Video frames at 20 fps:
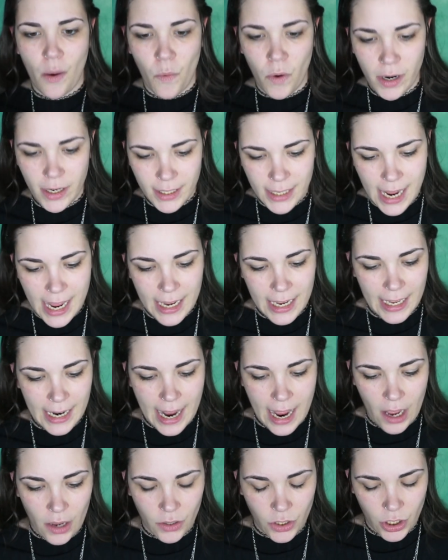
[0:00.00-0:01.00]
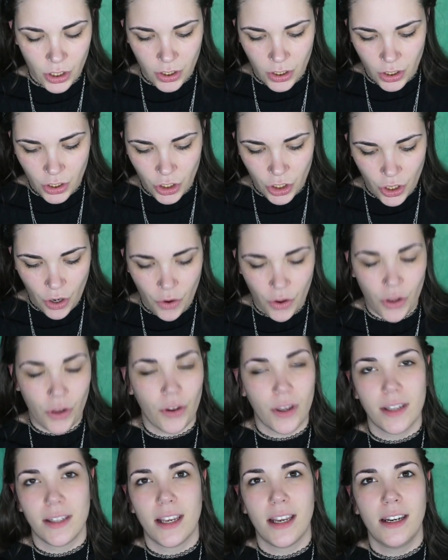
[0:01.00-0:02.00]
I want to take it out just to show you
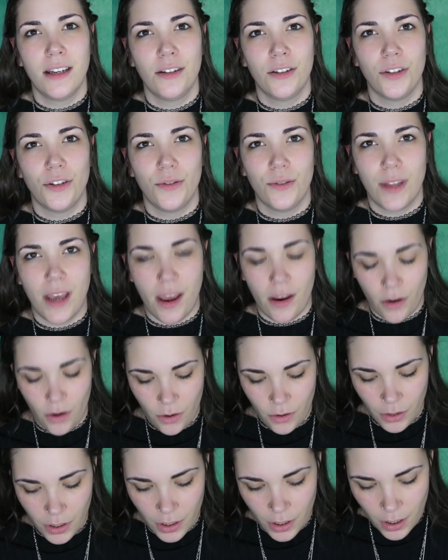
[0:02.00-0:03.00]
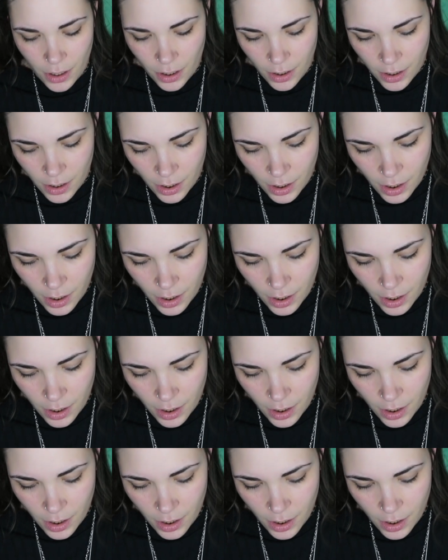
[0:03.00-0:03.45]
because I didn't do that earlier.